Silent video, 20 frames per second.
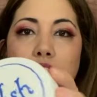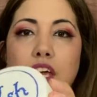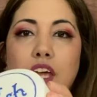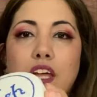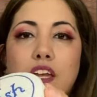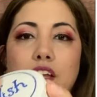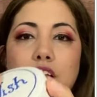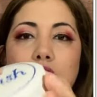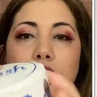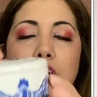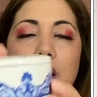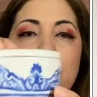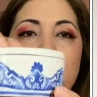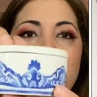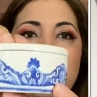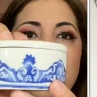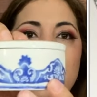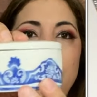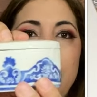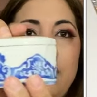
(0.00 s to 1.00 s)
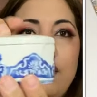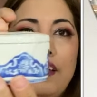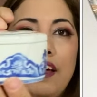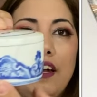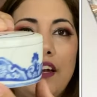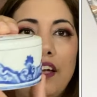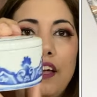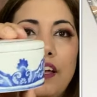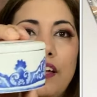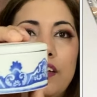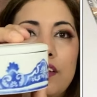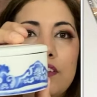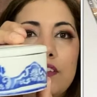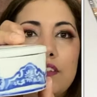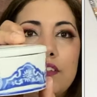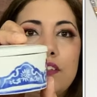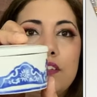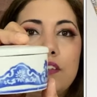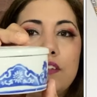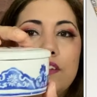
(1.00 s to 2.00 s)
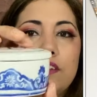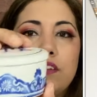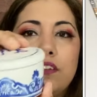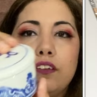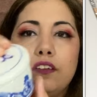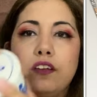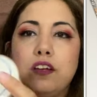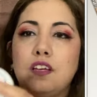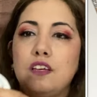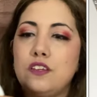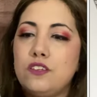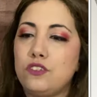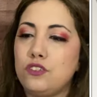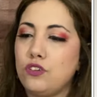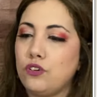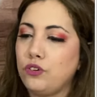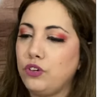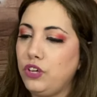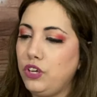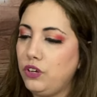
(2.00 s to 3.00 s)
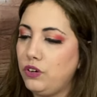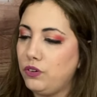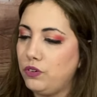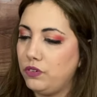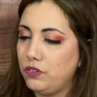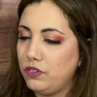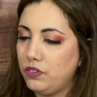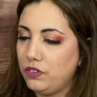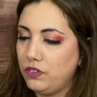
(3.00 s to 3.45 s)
and look how pretty that is. That is so cute.